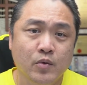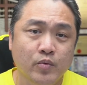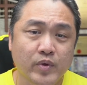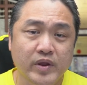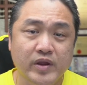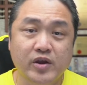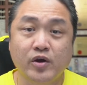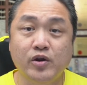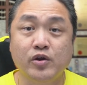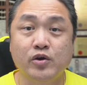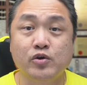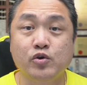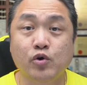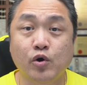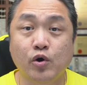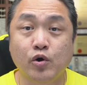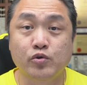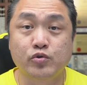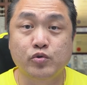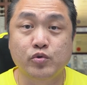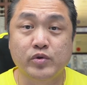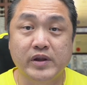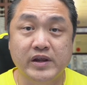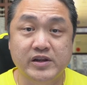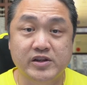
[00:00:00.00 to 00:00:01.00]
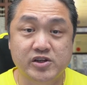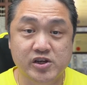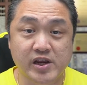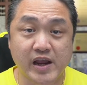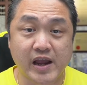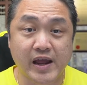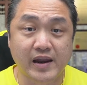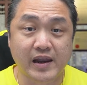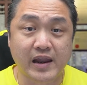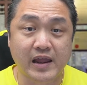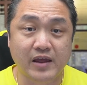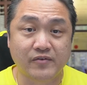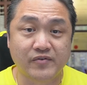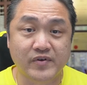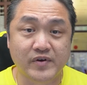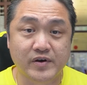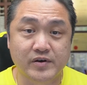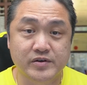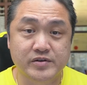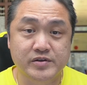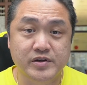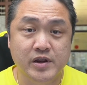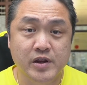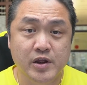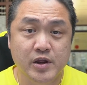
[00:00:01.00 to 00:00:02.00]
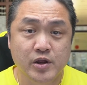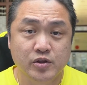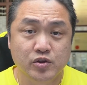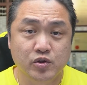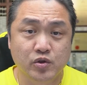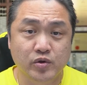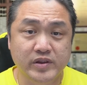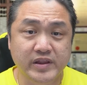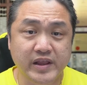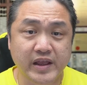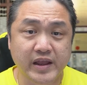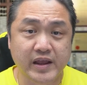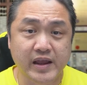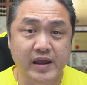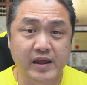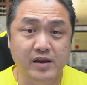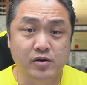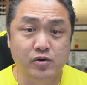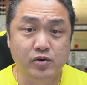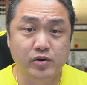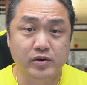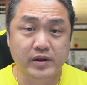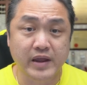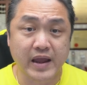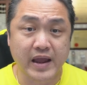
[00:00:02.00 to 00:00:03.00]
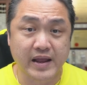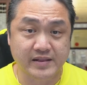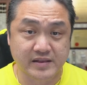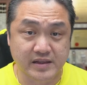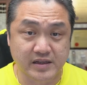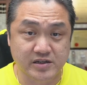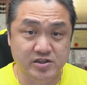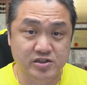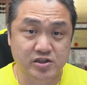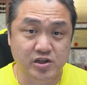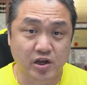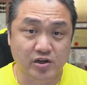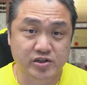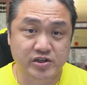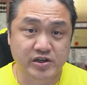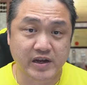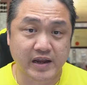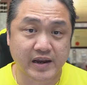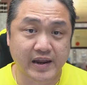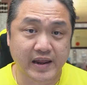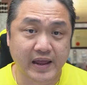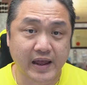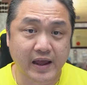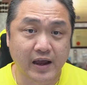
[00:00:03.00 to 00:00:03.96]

we're going to go to the chart levels to take a look at the stock chart.